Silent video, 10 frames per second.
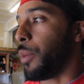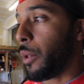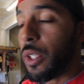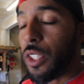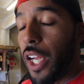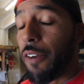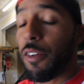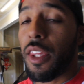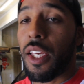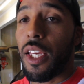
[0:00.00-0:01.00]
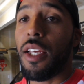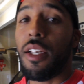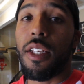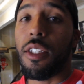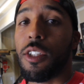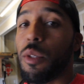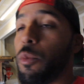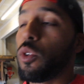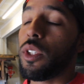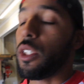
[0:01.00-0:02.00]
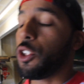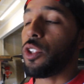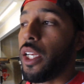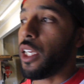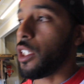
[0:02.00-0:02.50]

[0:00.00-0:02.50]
pretty much everything he needs to bolt it straight